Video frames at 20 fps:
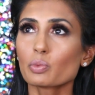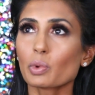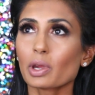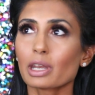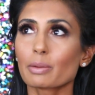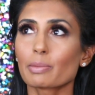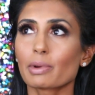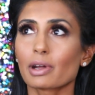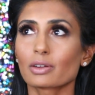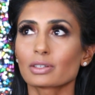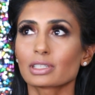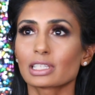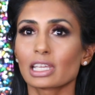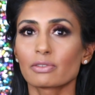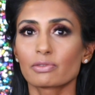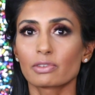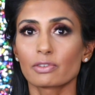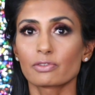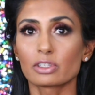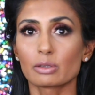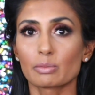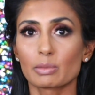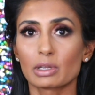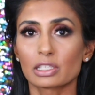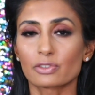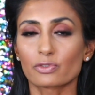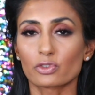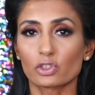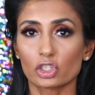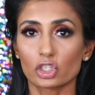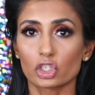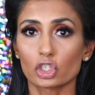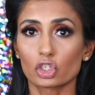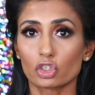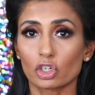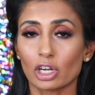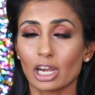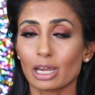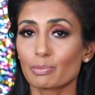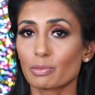wait about 10-15 minutes for it to
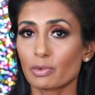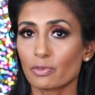dry